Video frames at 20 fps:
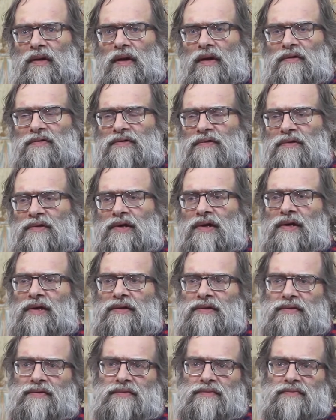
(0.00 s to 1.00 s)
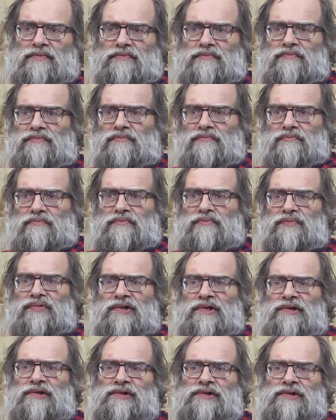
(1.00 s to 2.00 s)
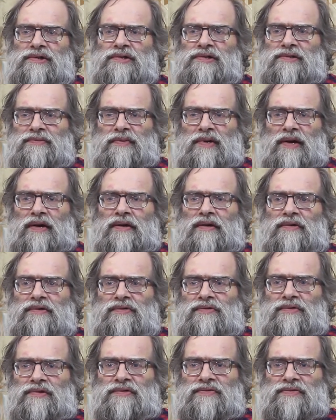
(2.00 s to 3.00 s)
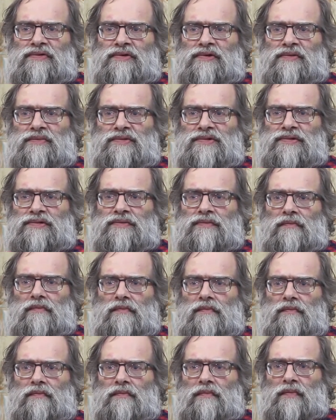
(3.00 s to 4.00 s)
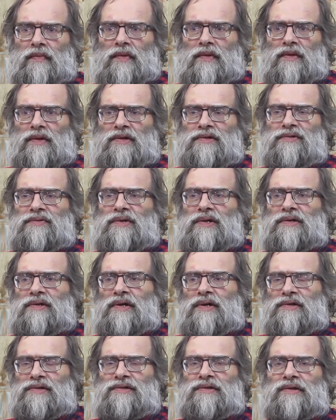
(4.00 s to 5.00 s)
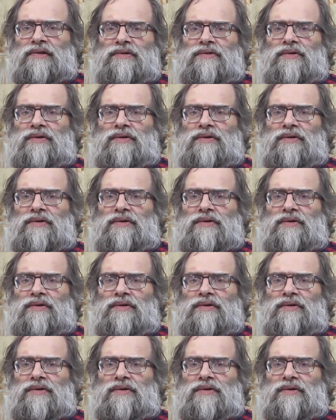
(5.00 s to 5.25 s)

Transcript: And so they had British-inspired uniforms. That's why they are still